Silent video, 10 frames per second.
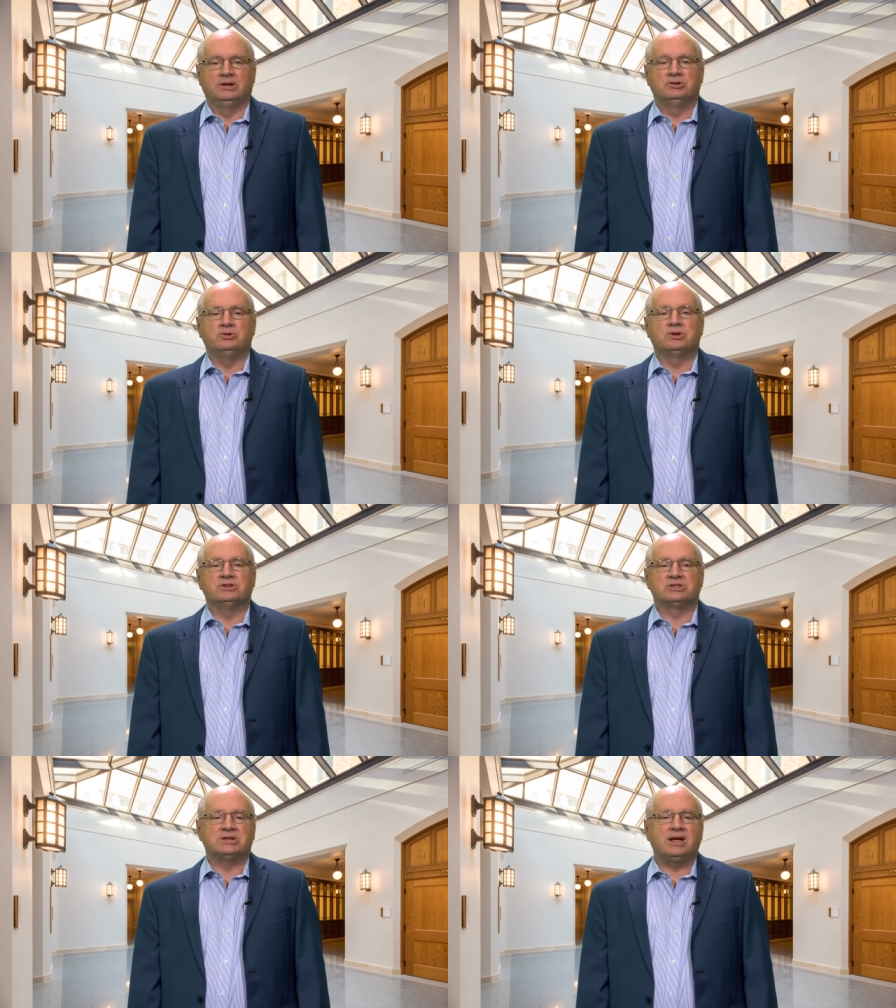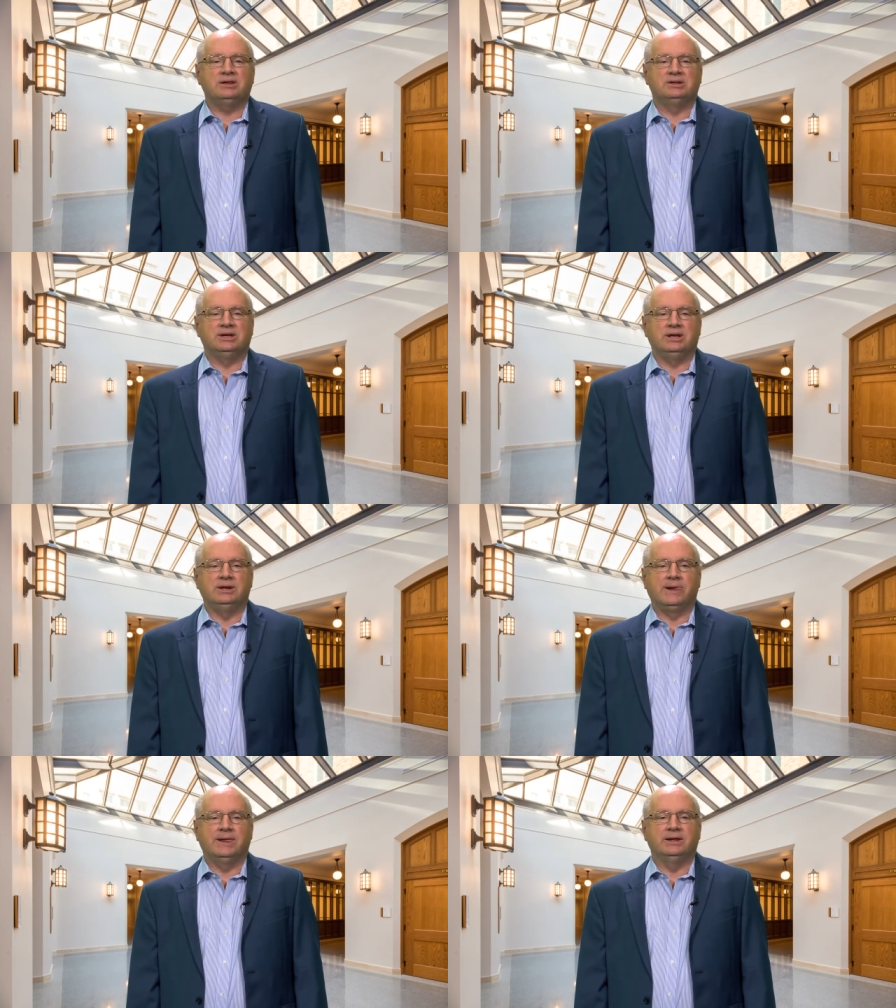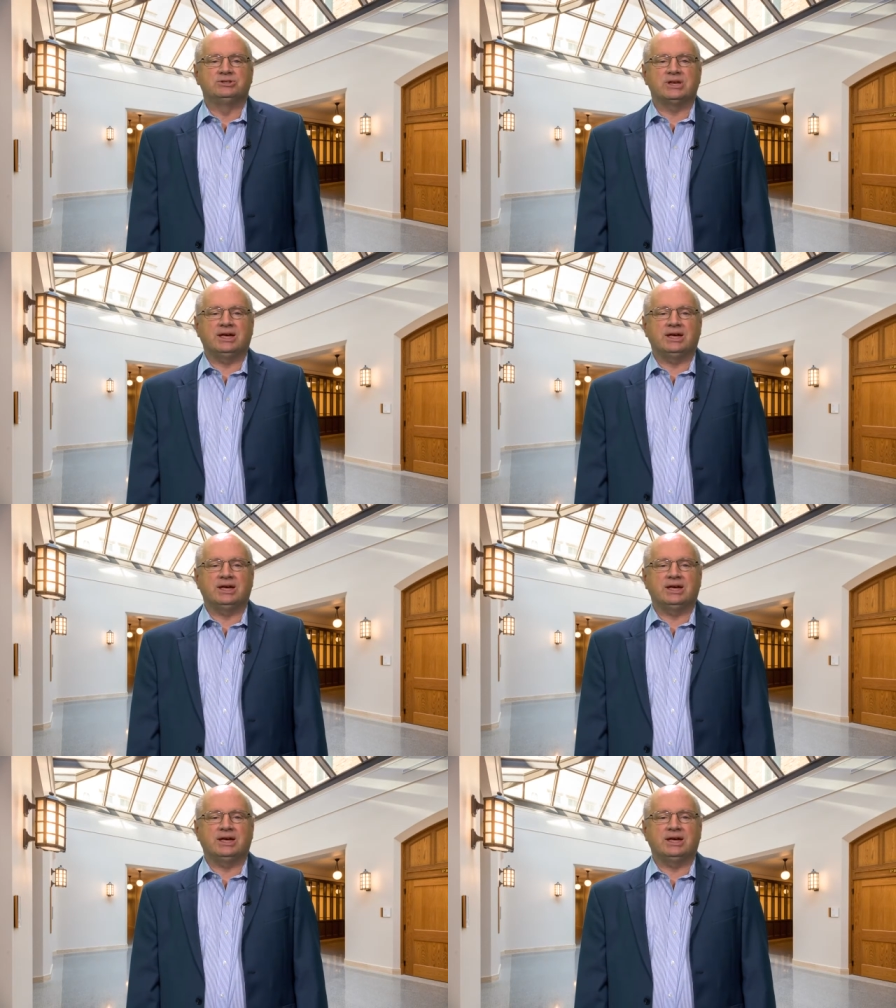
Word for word: to consolidate its